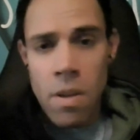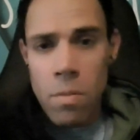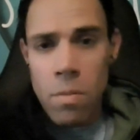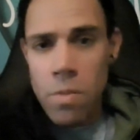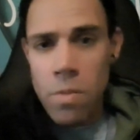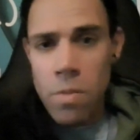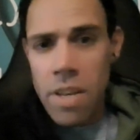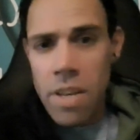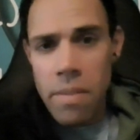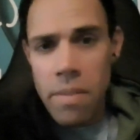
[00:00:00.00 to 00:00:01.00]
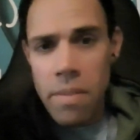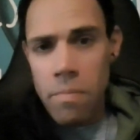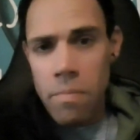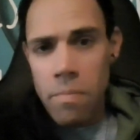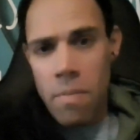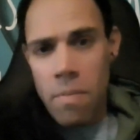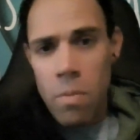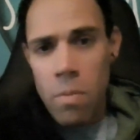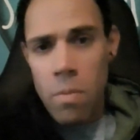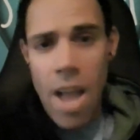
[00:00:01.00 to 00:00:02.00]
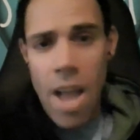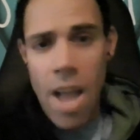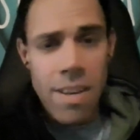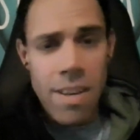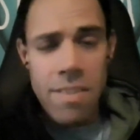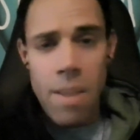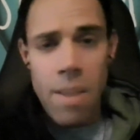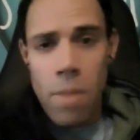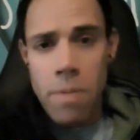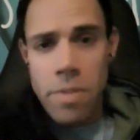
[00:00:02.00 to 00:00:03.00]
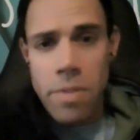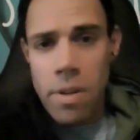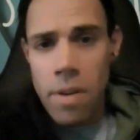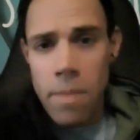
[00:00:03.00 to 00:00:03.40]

wasn't really anything with acting at the time when I was there.